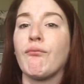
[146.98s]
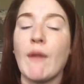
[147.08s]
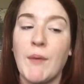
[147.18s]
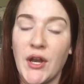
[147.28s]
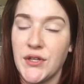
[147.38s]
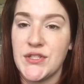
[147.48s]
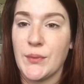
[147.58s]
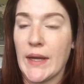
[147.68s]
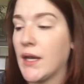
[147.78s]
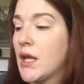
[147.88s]
I'm not into
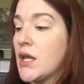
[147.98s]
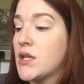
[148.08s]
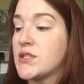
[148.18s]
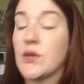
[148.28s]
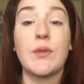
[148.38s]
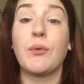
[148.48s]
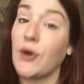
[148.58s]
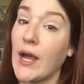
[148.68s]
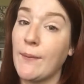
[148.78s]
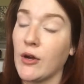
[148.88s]
it. So the
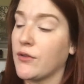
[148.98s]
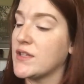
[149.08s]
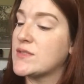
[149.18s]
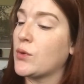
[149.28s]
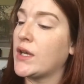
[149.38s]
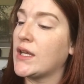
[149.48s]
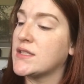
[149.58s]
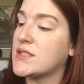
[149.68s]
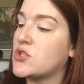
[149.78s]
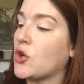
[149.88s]
primer, this one
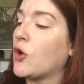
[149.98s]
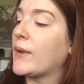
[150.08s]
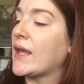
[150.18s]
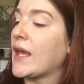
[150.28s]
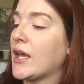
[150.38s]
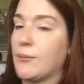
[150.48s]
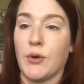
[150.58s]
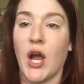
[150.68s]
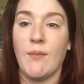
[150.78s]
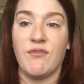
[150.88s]
is strobing and
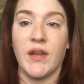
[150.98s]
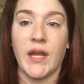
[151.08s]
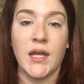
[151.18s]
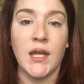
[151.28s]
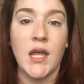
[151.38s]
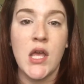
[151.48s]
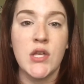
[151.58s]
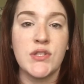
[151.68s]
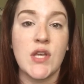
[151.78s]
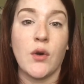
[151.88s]
prime filling.
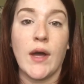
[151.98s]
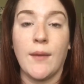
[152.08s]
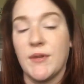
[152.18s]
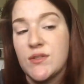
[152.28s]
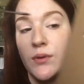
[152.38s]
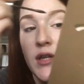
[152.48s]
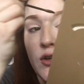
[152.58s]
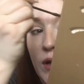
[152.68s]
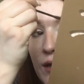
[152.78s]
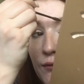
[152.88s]
So it's really
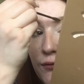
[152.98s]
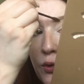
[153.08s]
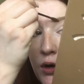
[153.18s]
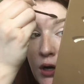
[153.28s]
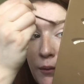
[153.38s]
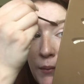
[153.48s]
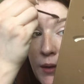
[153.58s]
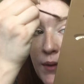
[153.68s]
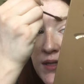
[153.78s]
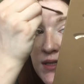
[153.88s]
great for
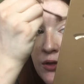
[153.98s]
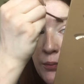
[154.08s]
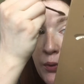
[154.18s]
minimizing your